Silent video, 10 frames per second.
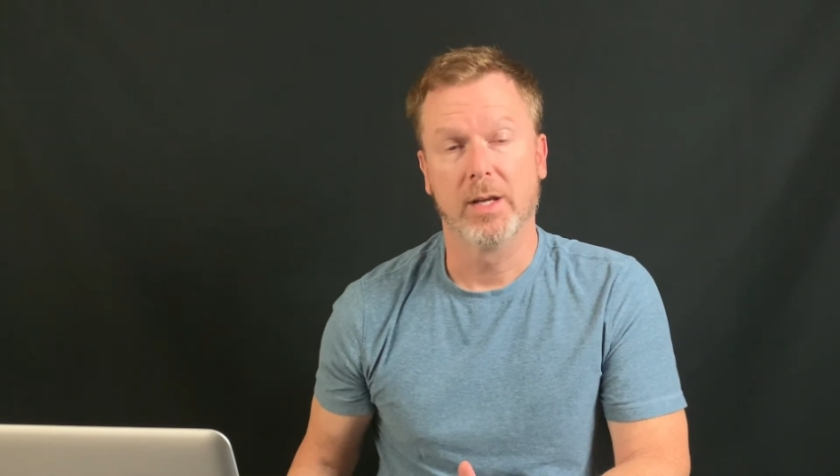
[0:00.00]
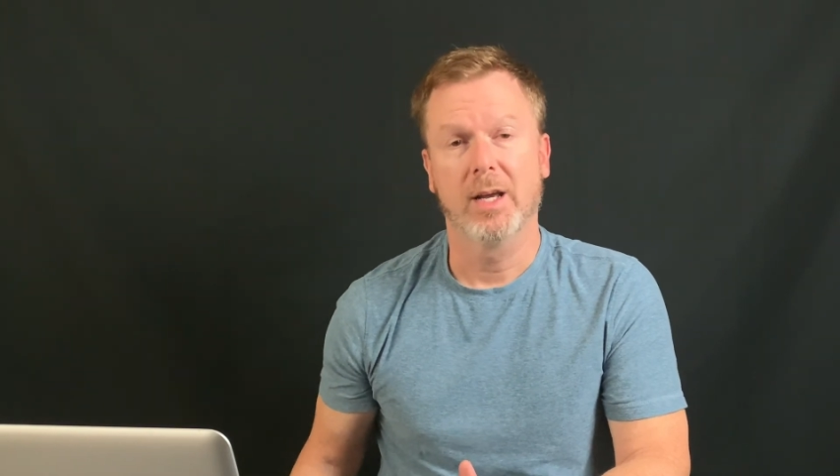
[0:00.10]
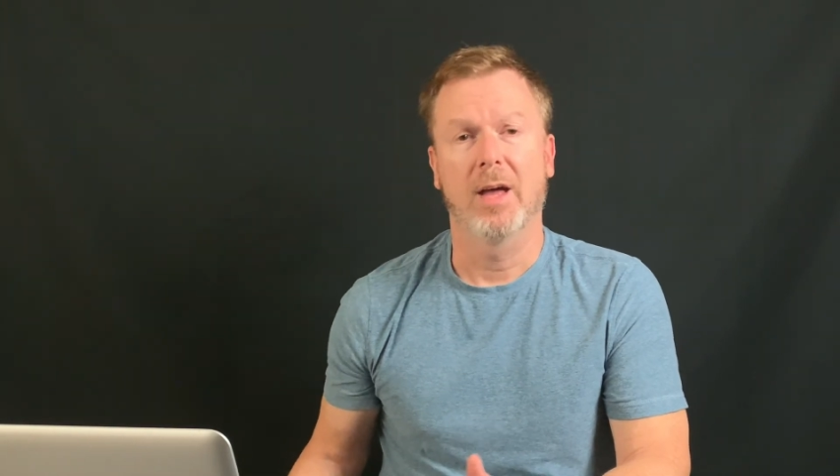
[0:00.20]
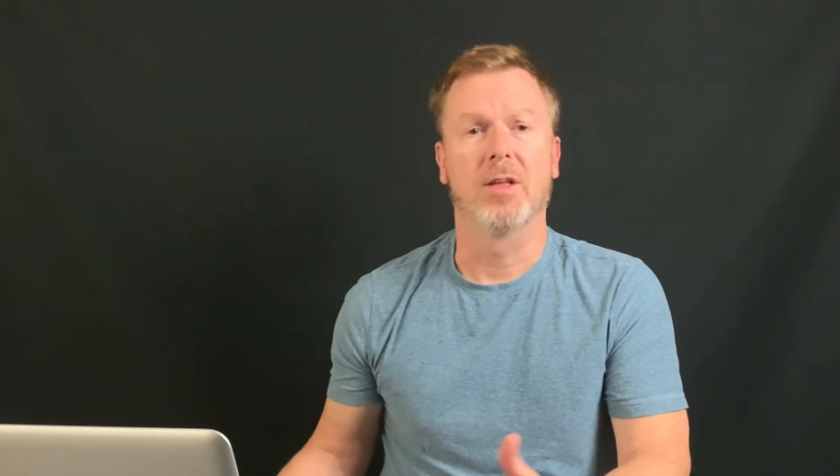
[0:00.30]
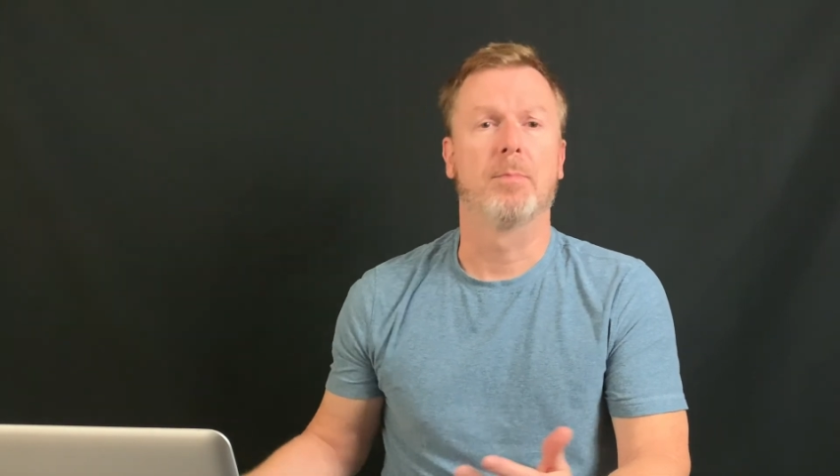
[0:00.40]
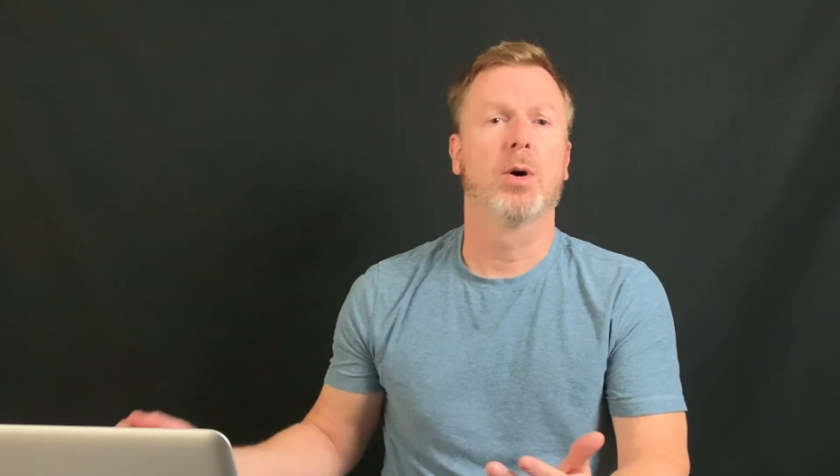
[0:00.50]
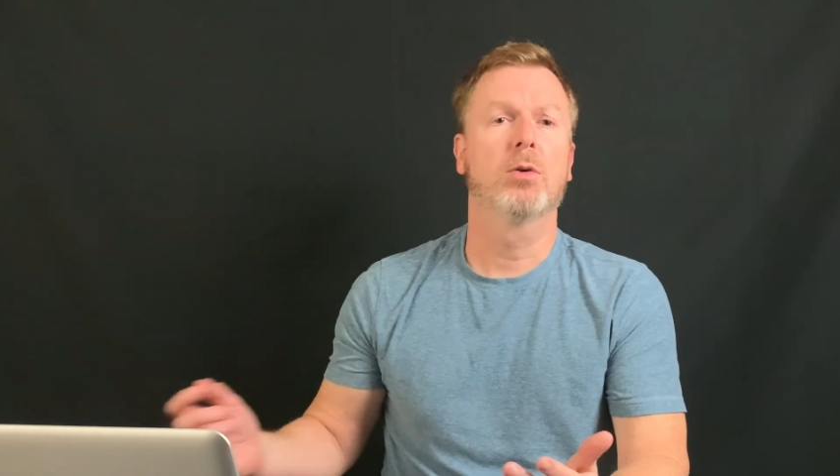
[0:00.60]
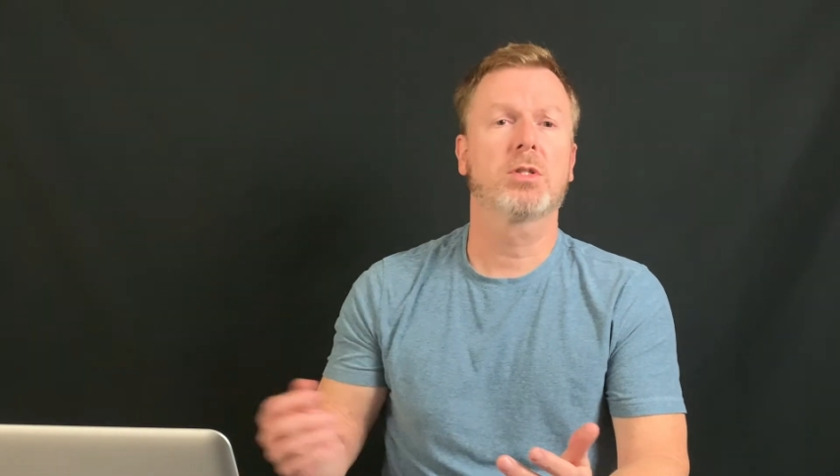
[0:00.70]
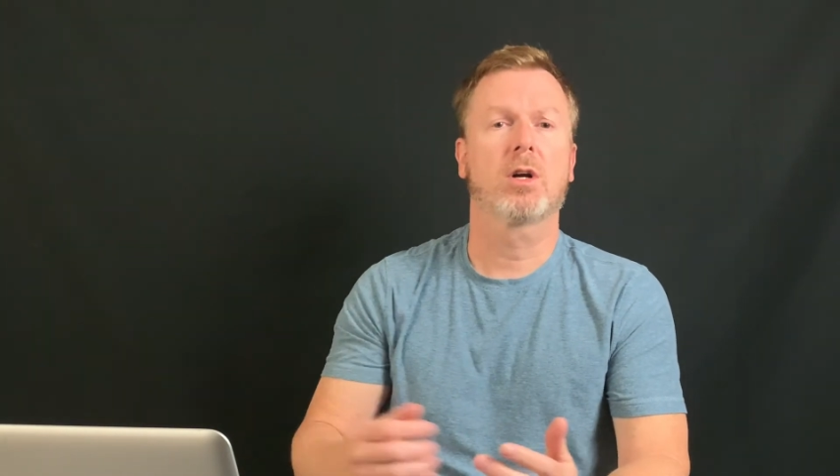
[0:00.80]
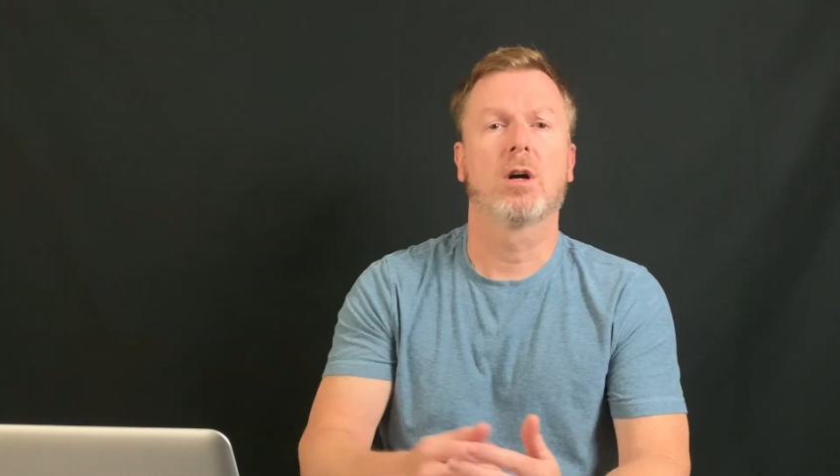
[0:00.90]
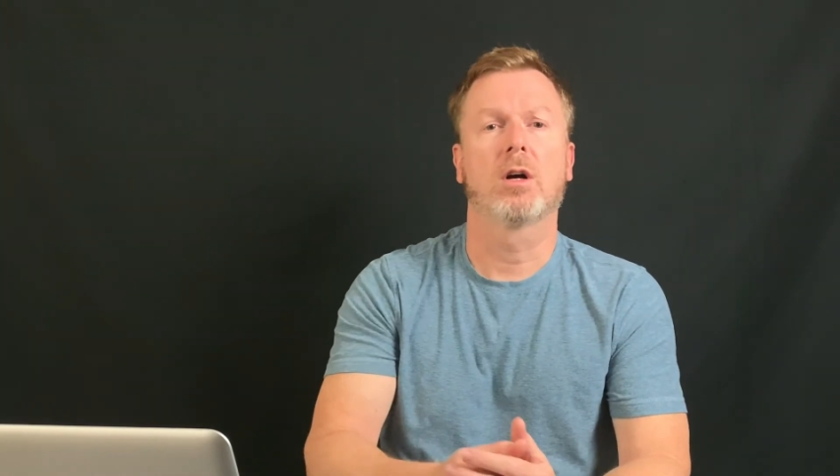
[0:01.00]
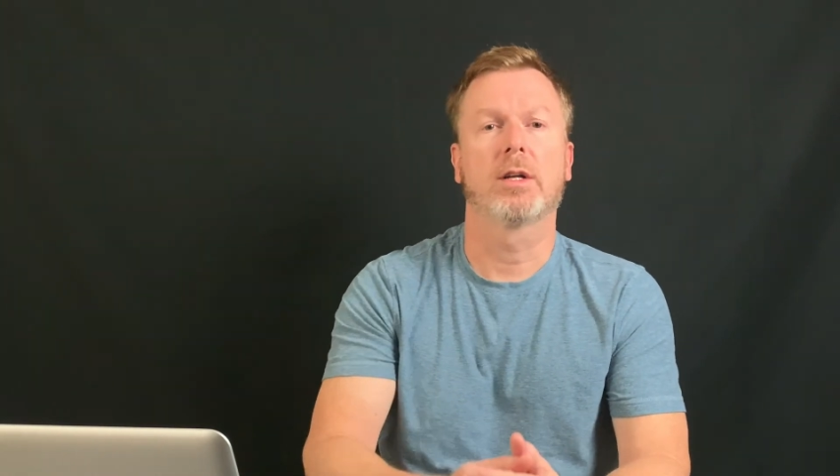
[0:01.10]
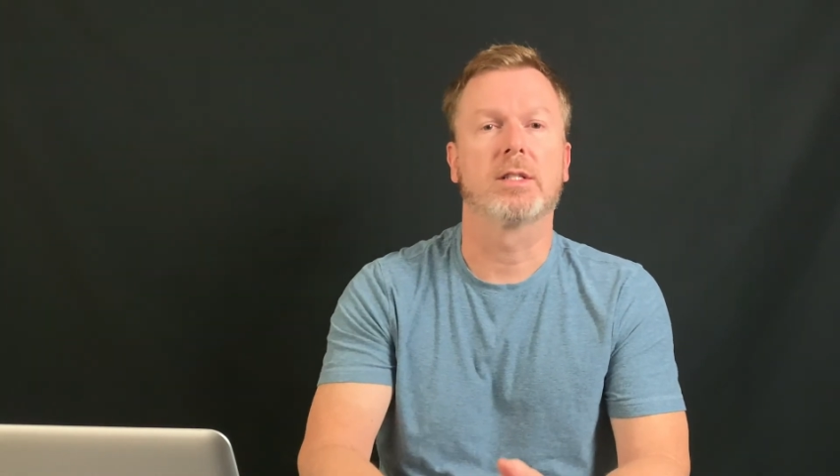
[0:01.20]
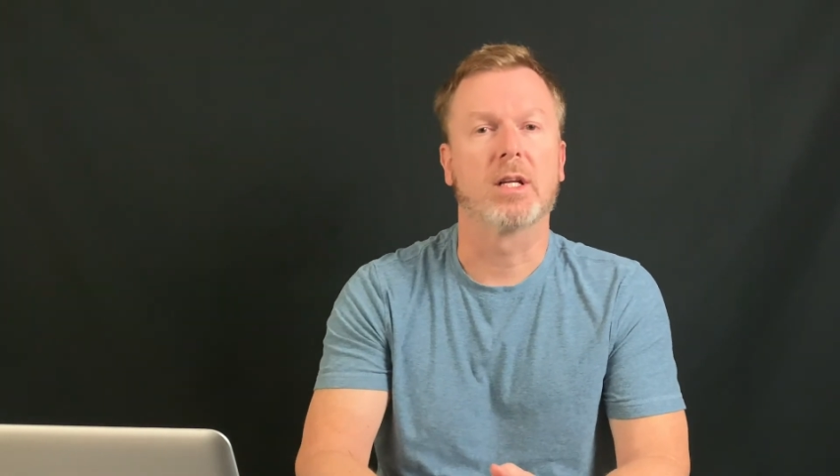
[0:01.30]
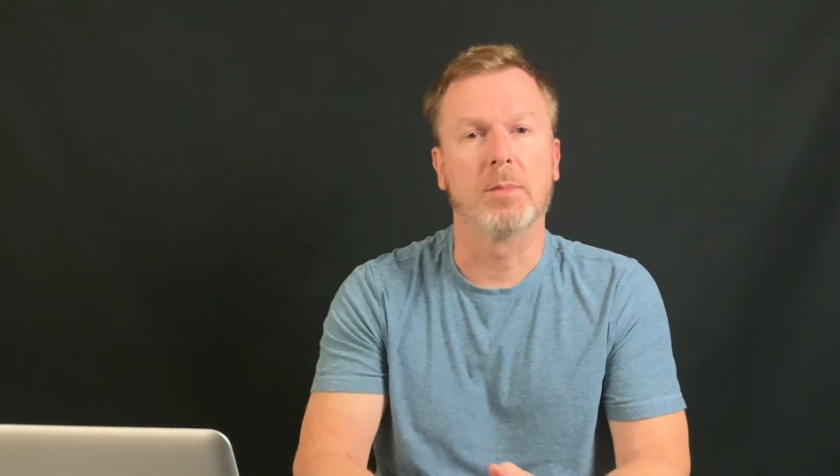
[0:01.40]
And then a postcard
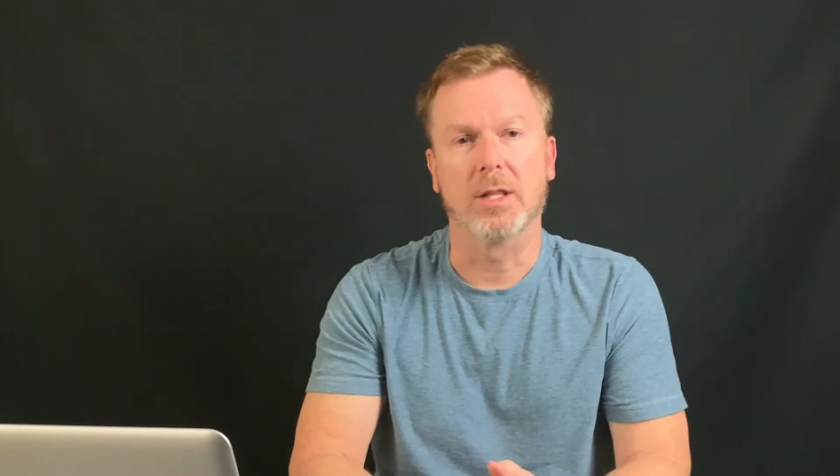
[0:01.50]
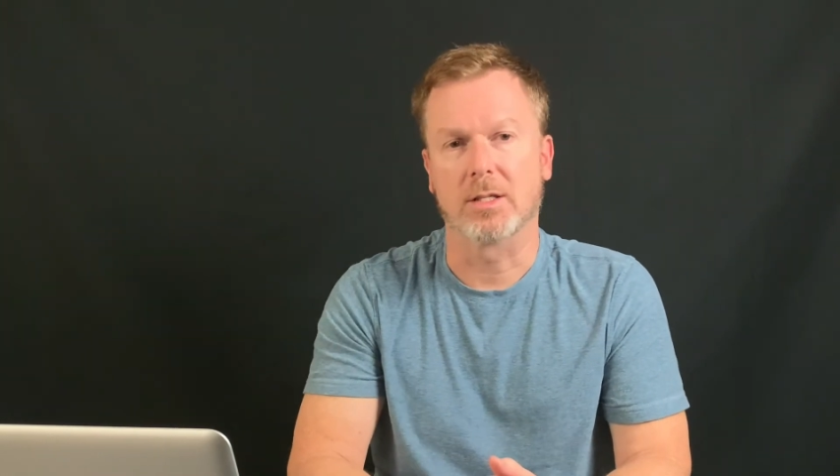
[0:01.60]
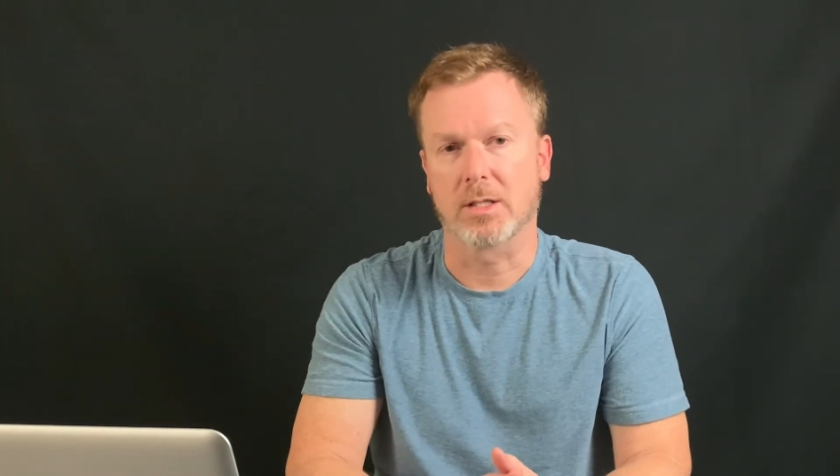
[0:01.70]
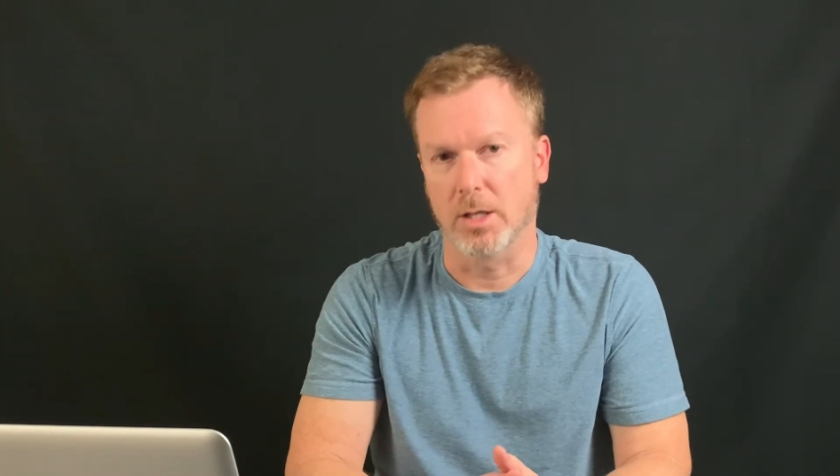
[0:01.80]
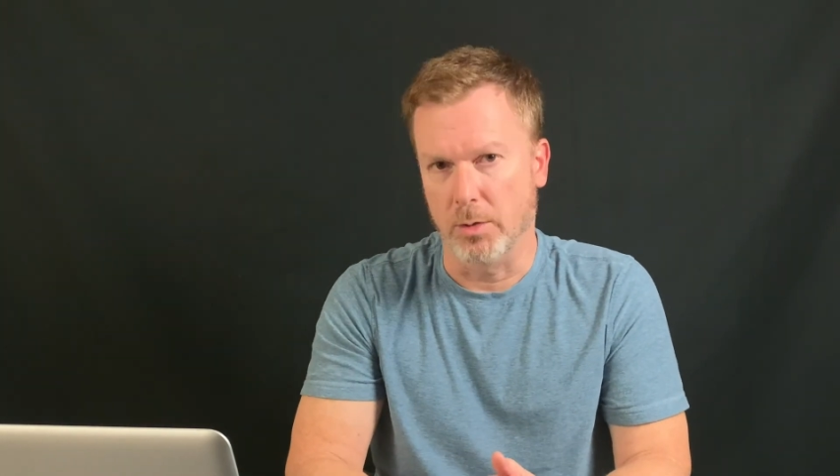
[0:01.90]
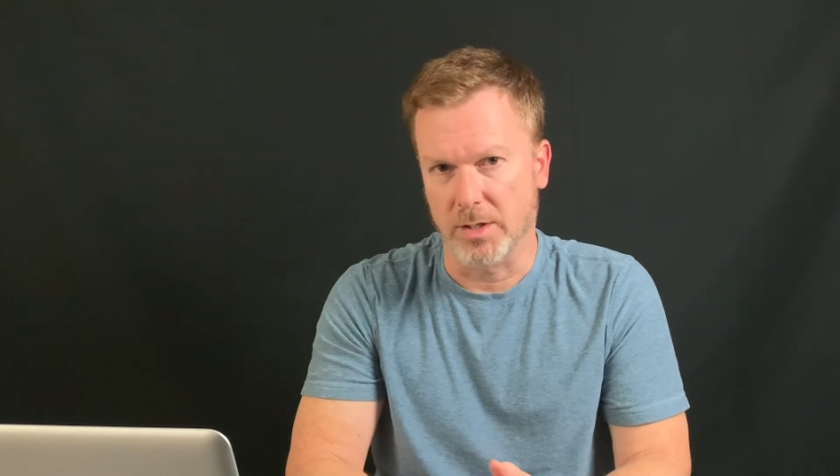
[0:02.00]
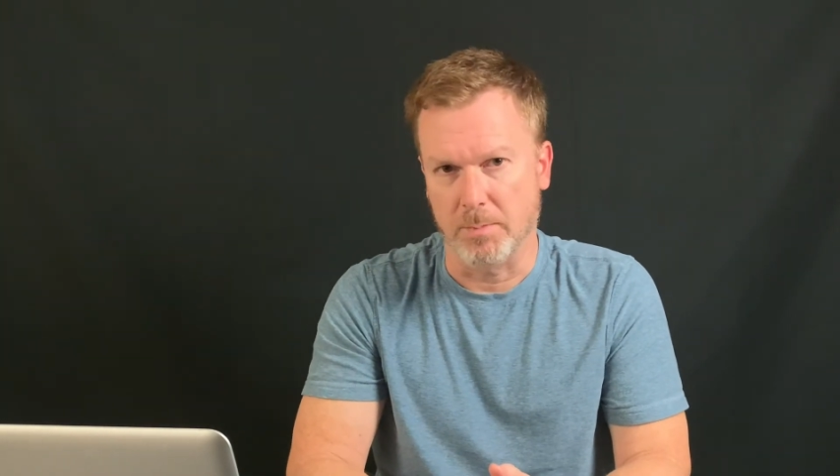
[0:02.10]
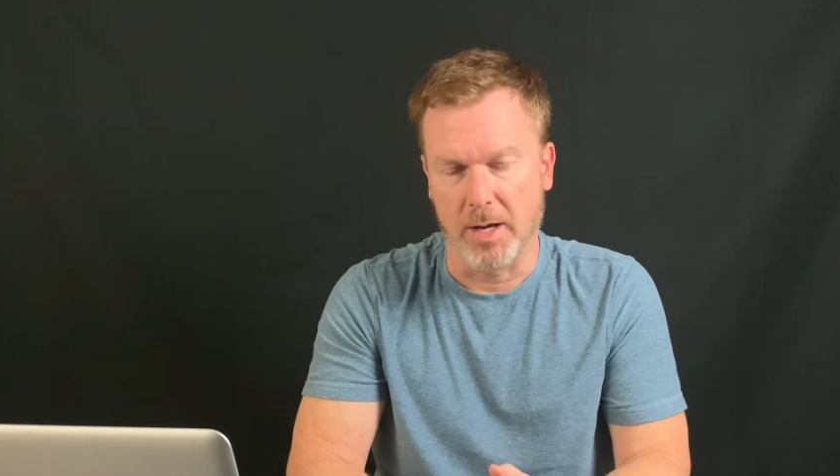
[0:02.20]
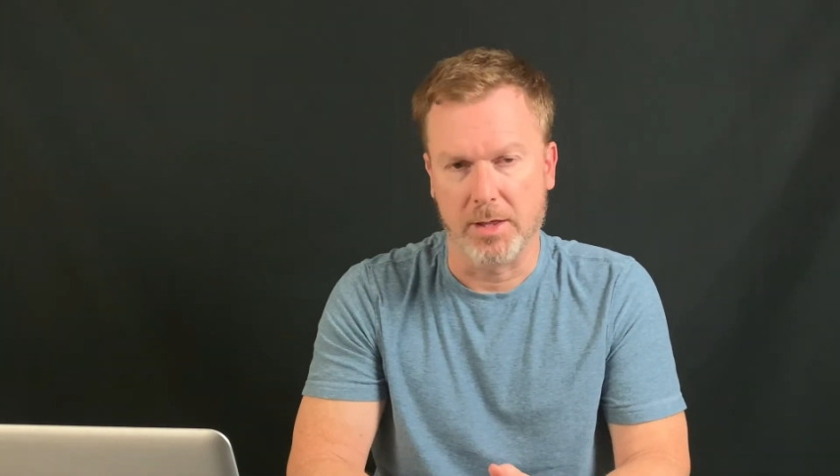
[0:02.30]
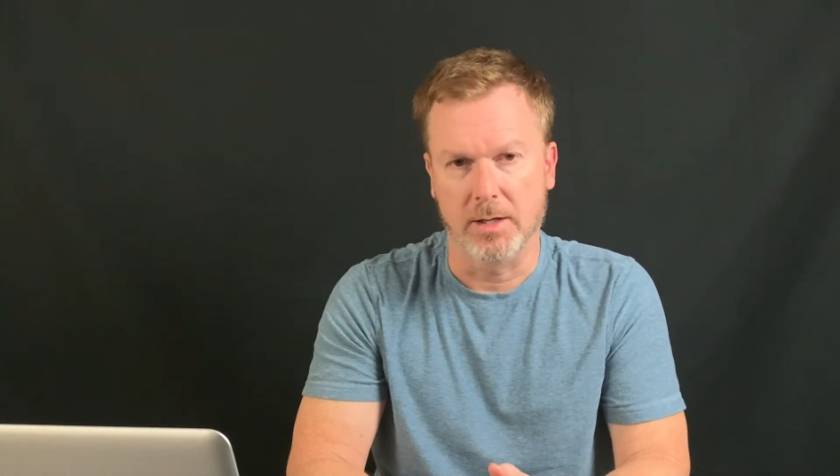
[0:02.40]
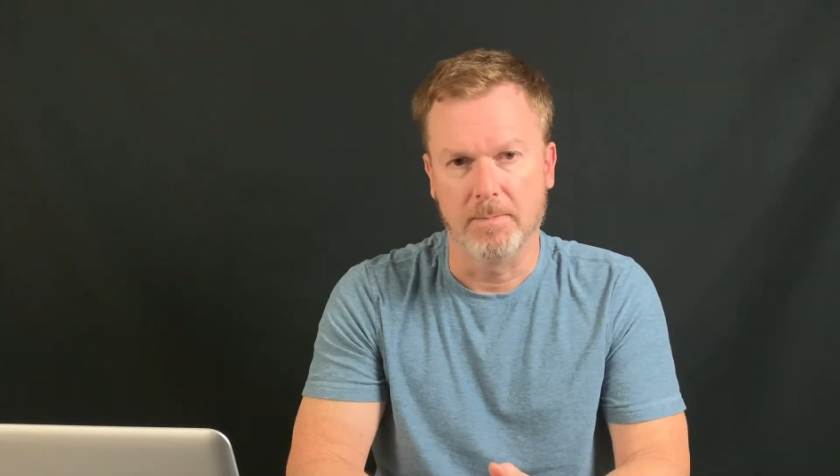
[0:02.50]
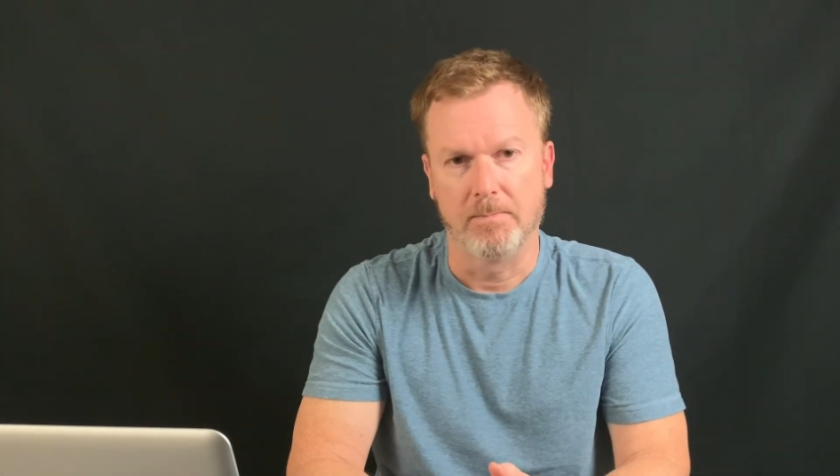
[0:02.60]
is going to be the slowest method.